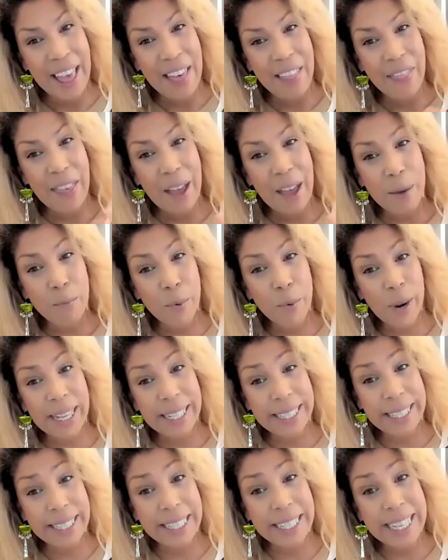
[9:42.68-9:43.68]
that
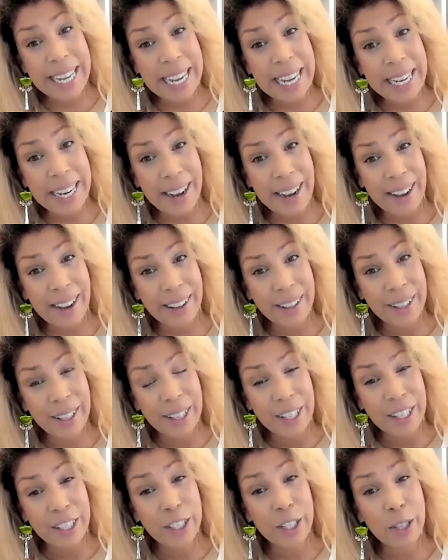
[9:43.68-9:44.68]
brings data
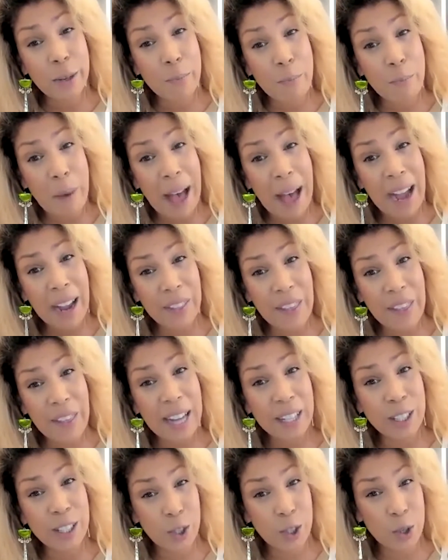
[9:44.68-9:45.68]
to back
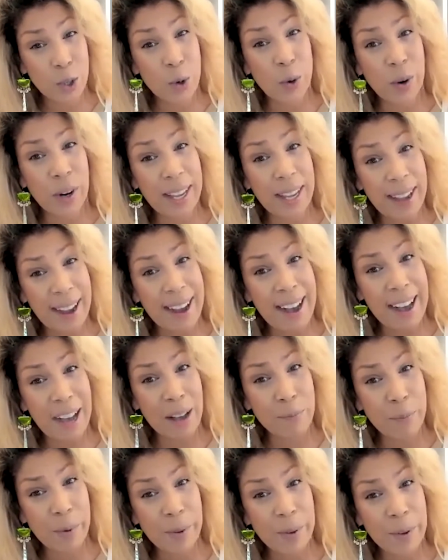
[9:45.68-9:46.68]
that story
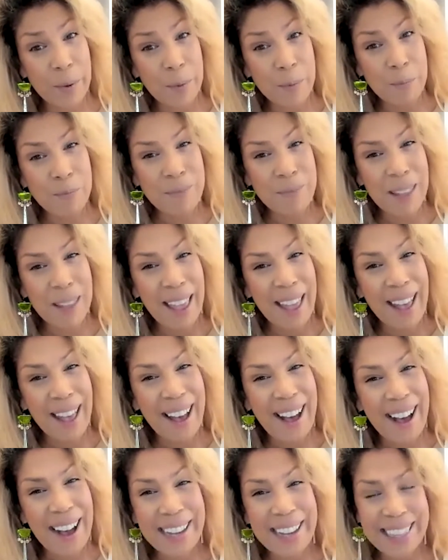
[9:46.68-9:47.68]
up,
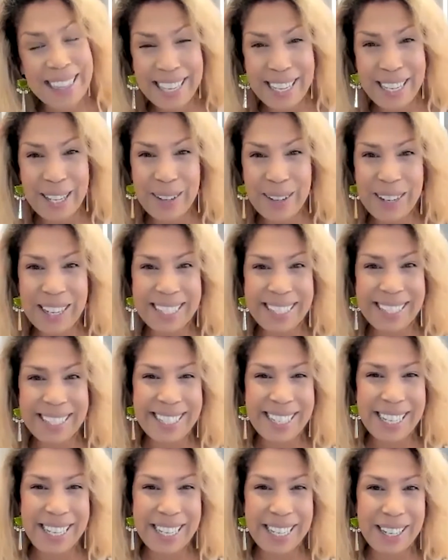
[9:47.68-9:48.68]
I think you can
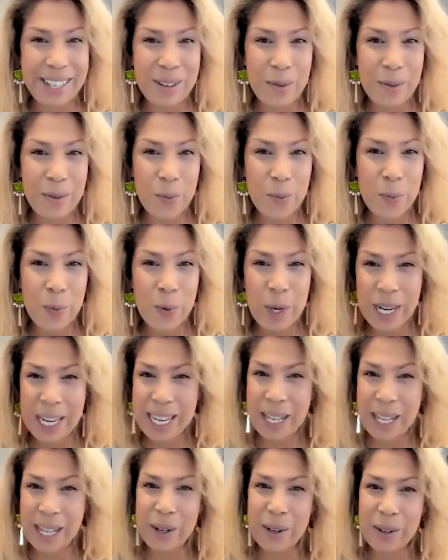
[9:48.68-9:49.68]
see
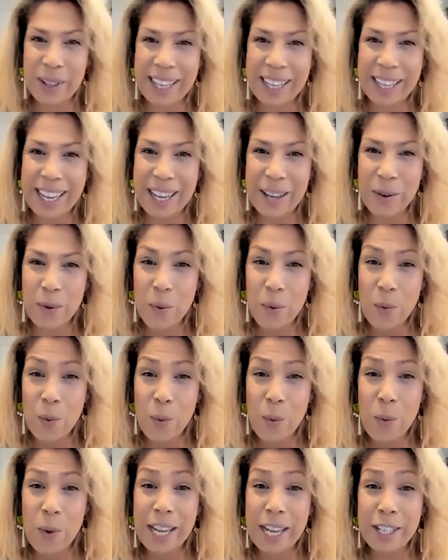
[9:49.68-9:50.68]
pretty clearly
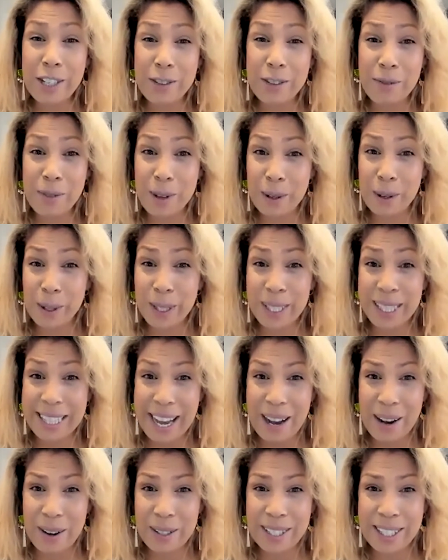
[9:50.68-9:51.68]
which of those
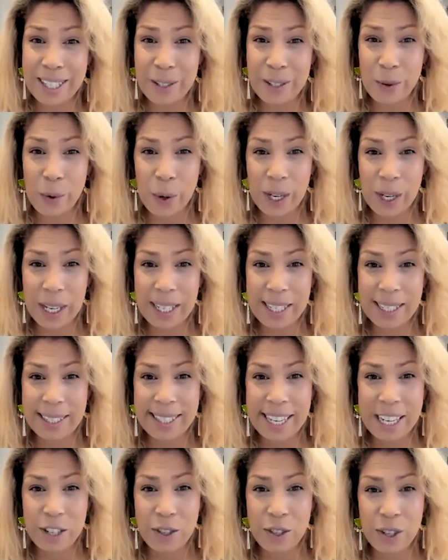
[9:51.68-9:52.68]
thousand
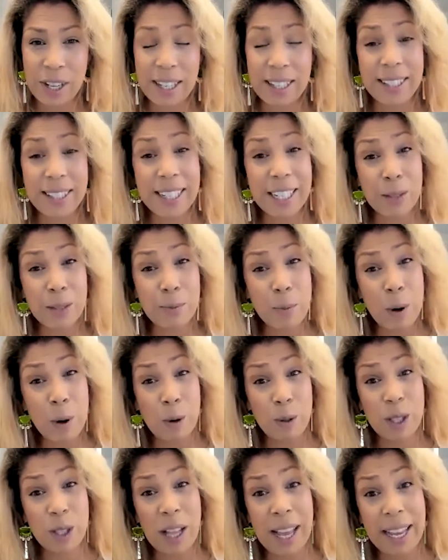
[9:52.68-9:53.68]
organizations is
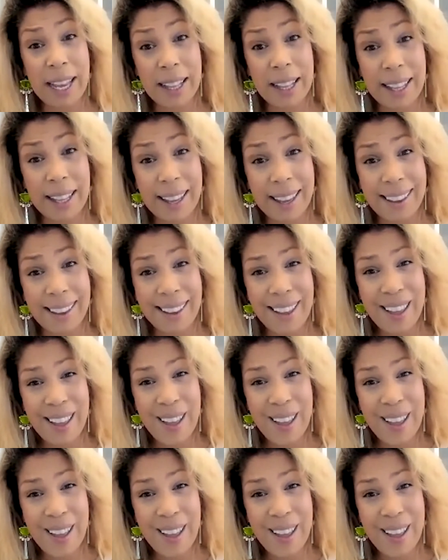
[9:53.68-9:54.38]
most likely